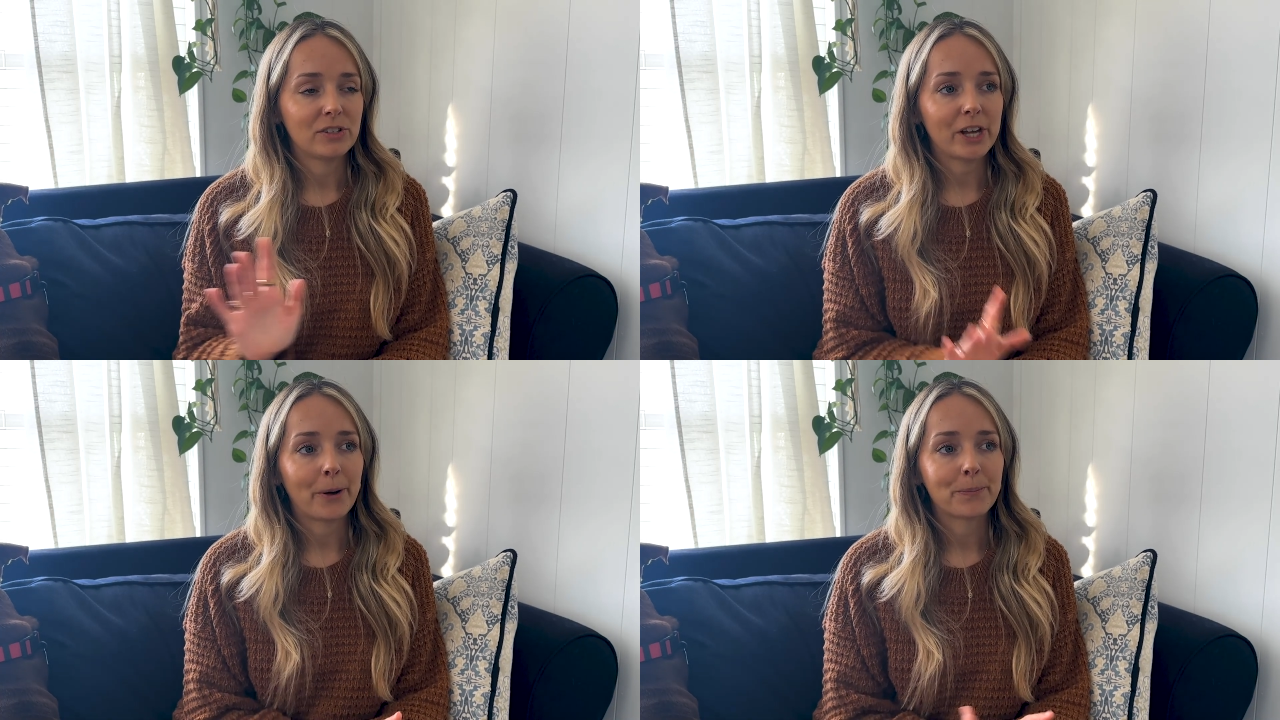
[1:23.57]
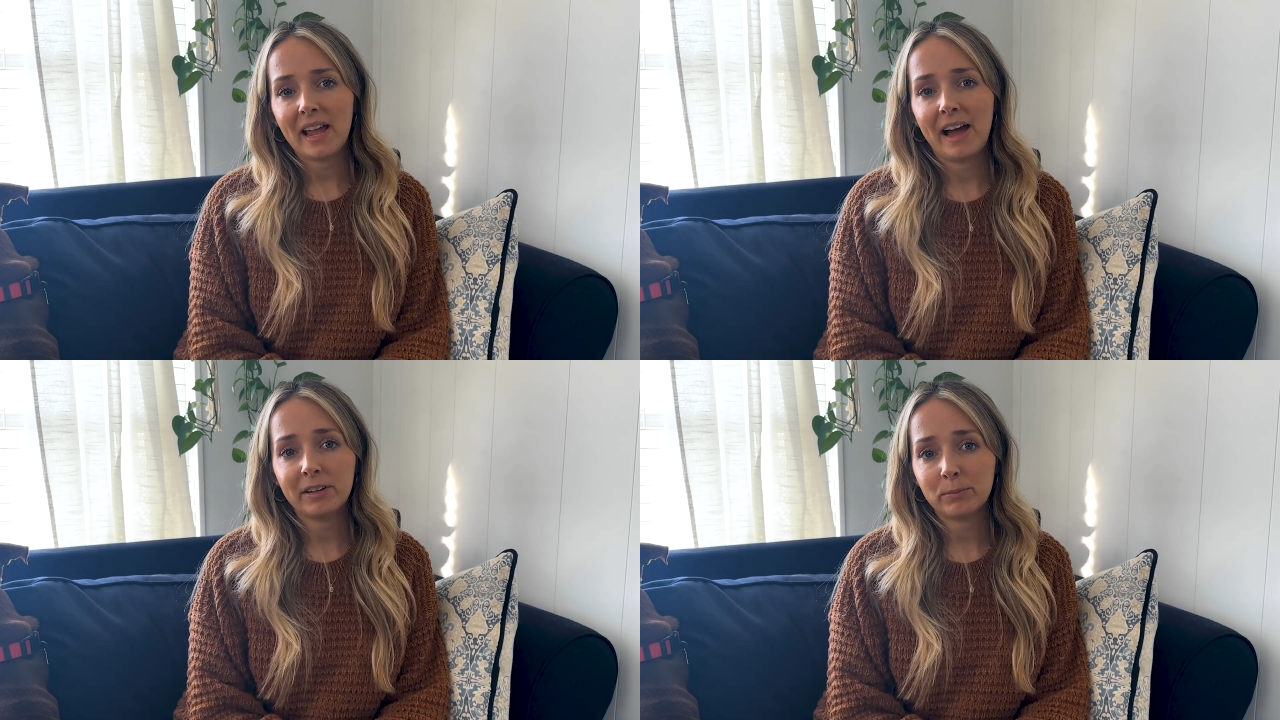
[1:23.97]
So
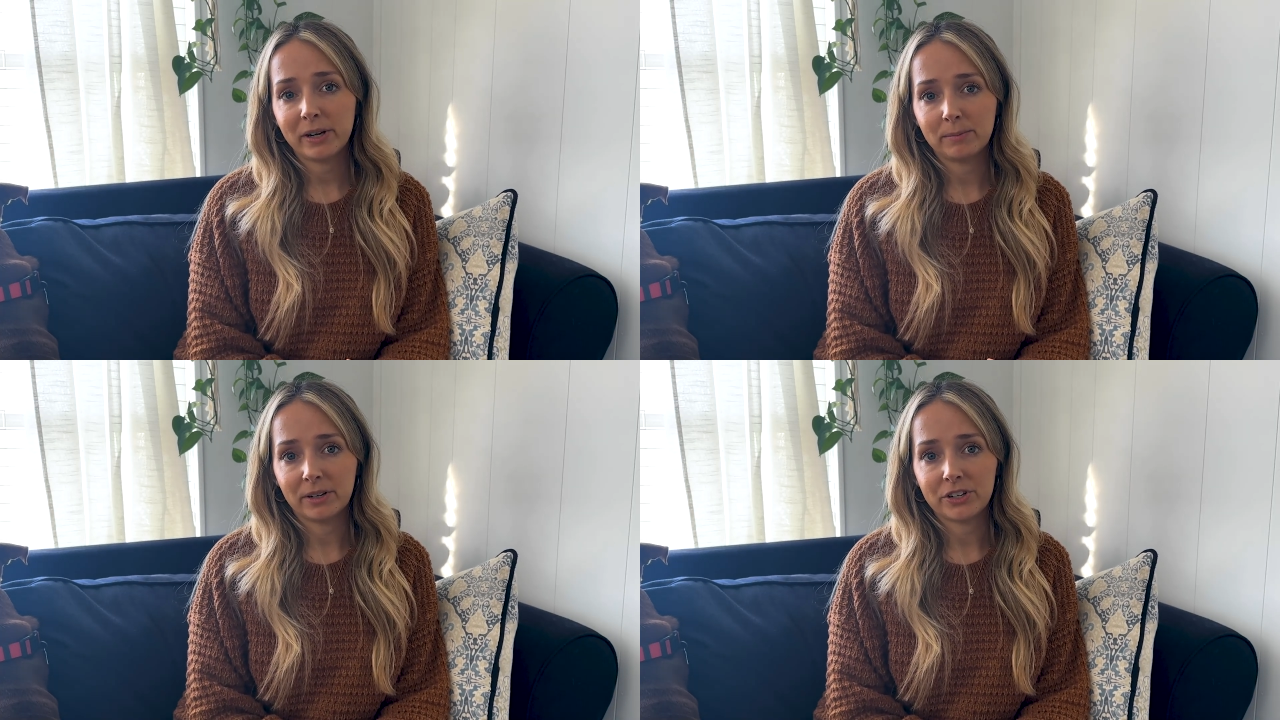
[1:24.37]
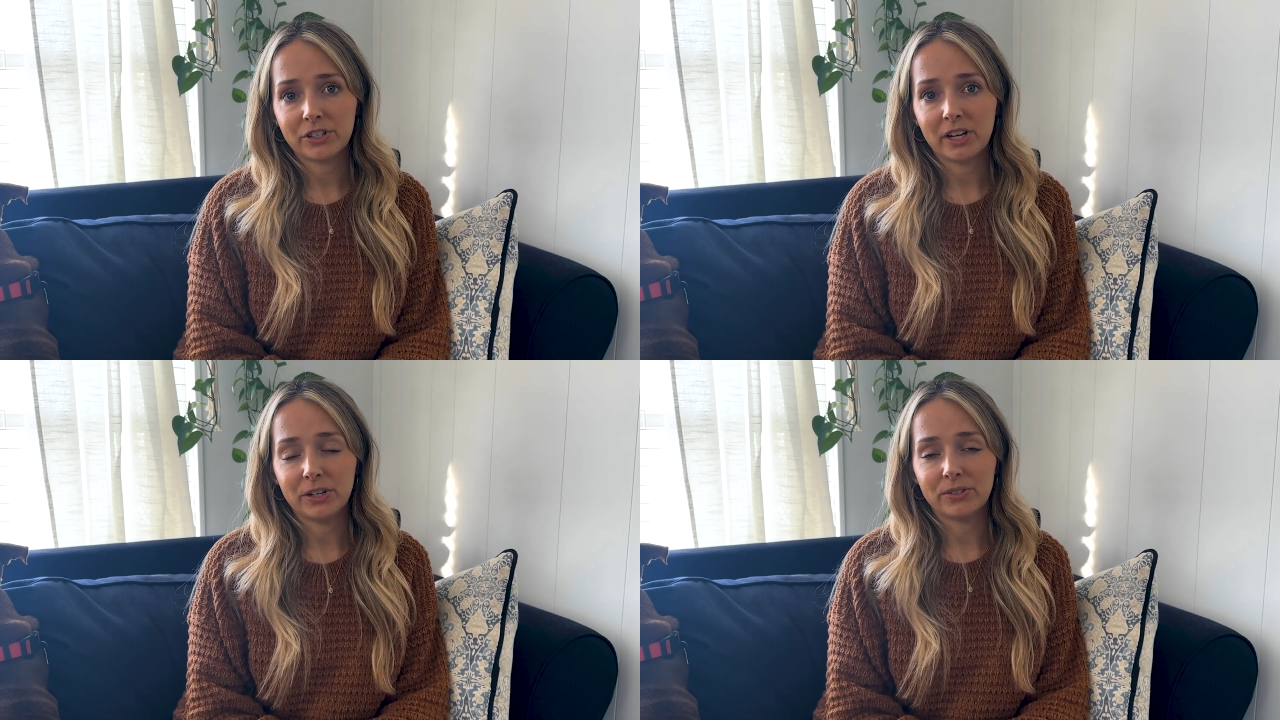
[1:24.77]
having brand
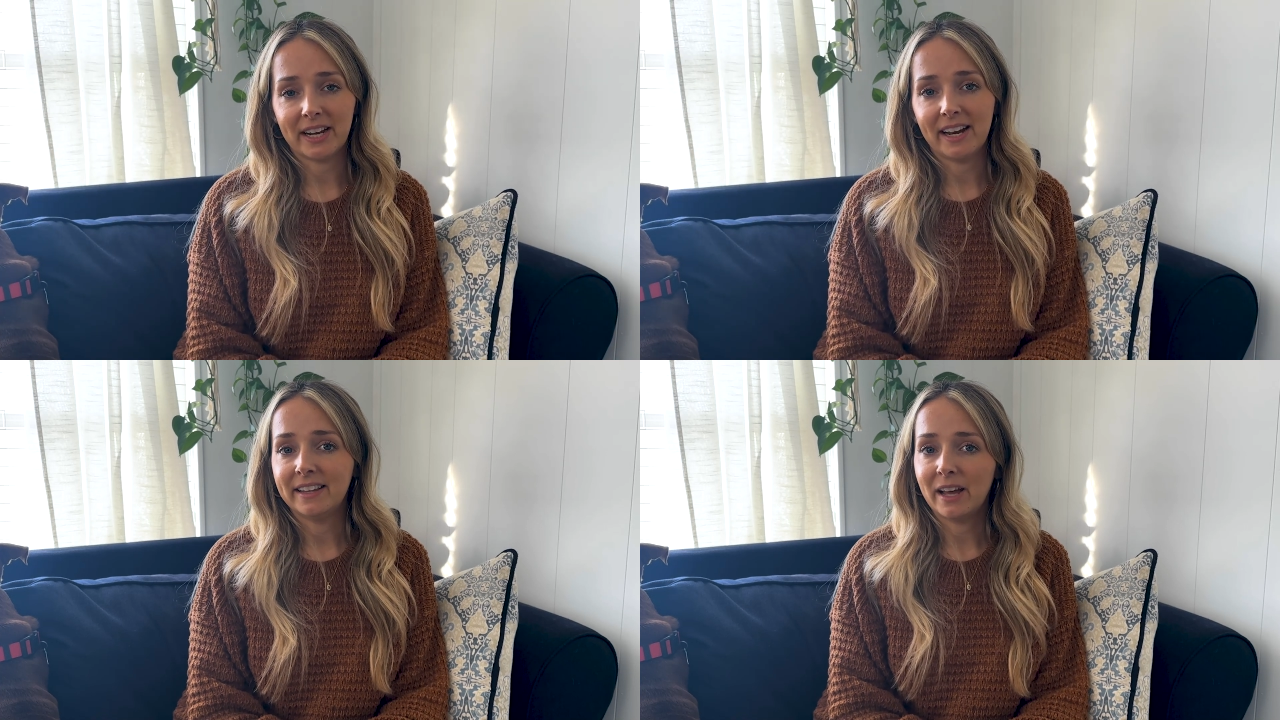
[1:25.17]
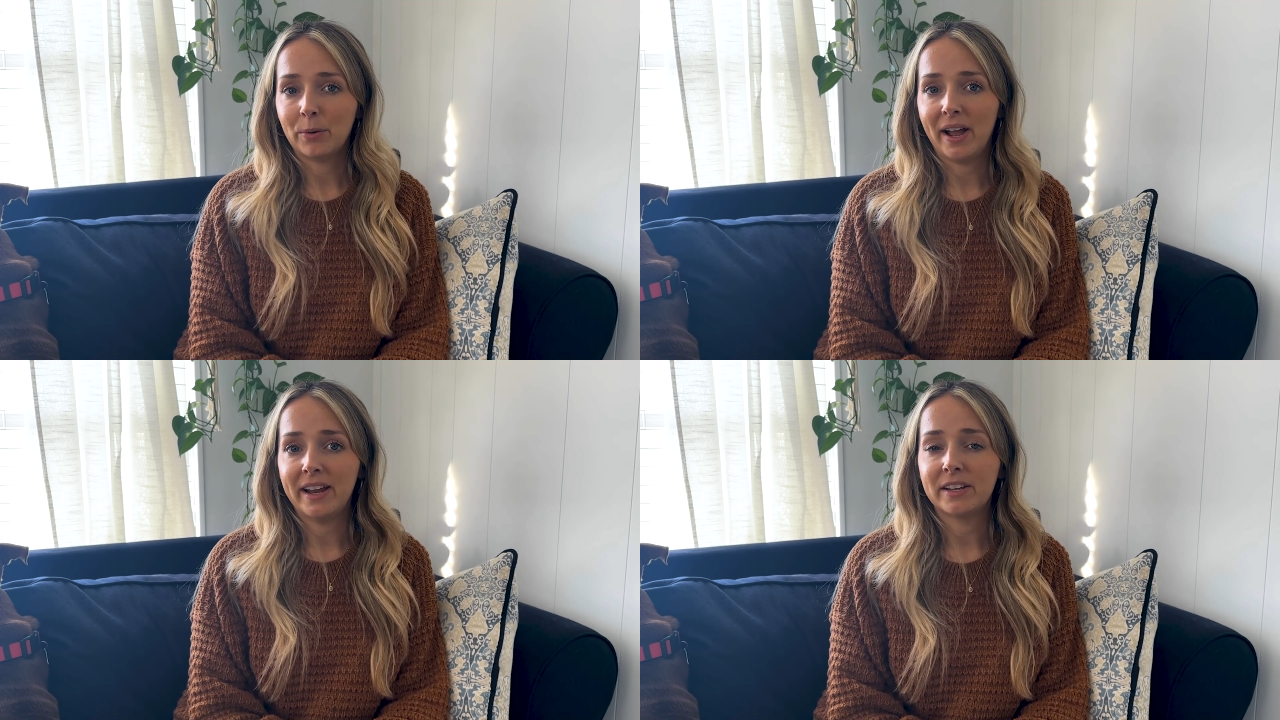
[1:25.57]
merch and using it in that way